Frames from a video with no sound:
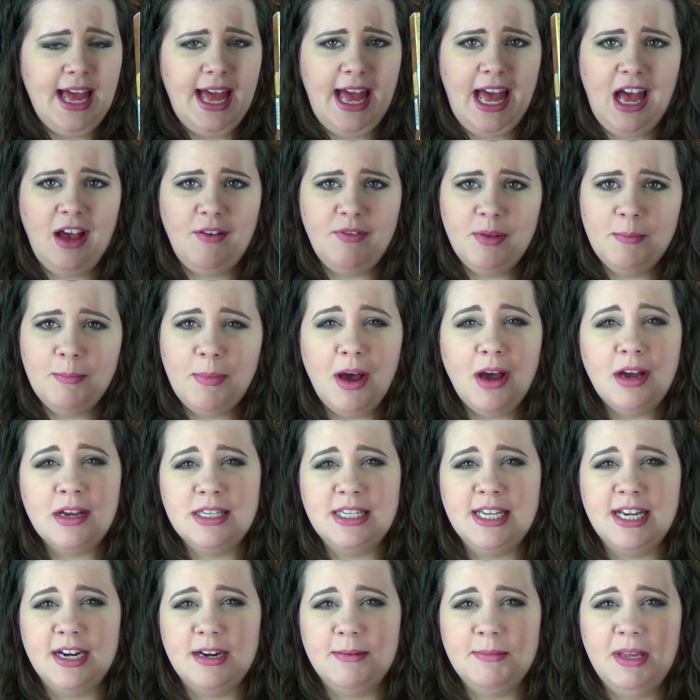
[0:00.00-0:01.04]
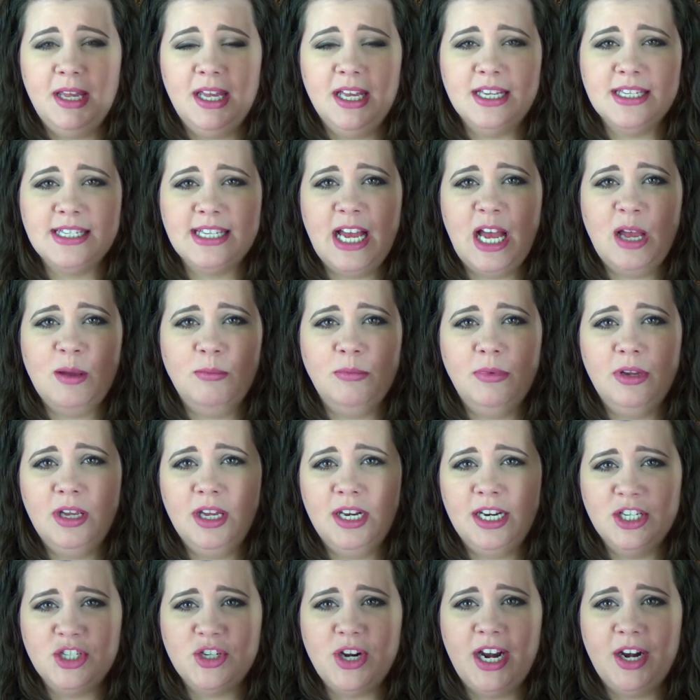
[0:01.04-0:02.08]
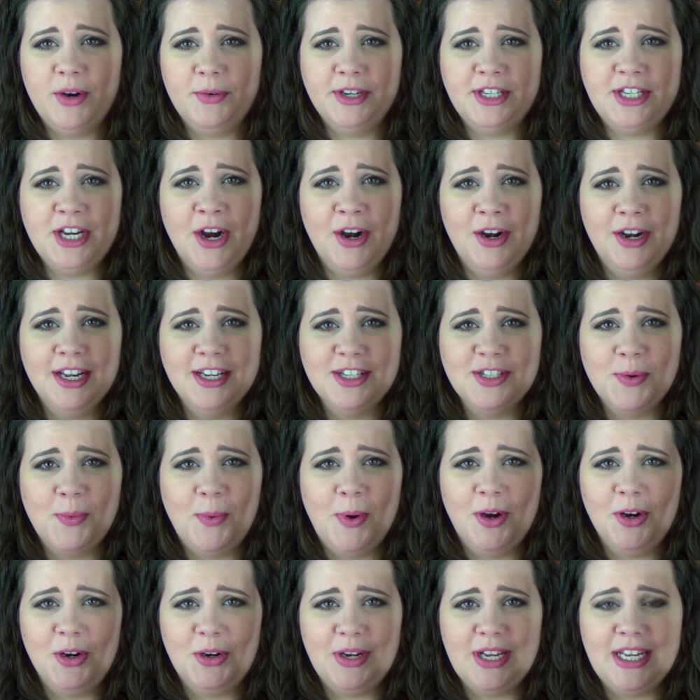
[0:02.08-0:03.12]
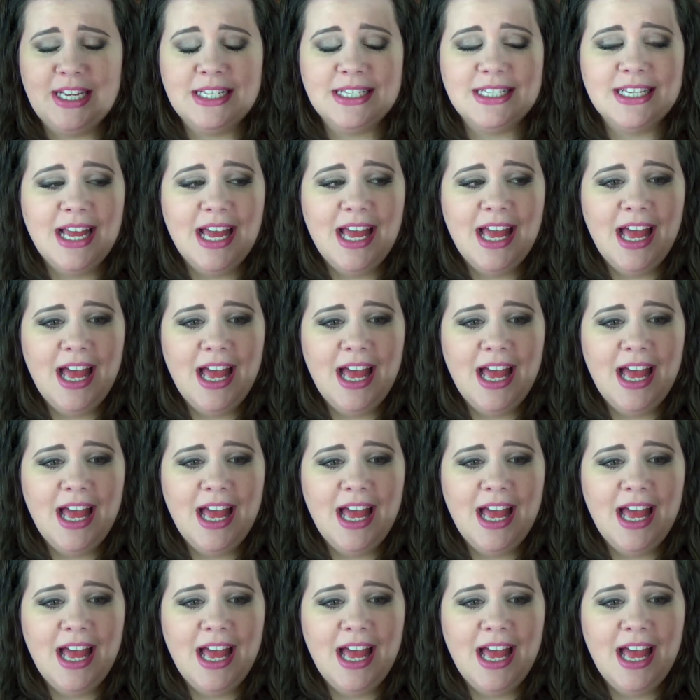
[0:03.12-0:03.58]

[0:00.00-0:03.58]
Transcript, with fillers: I have the box here because I'm gonna try to return it to Walgreens.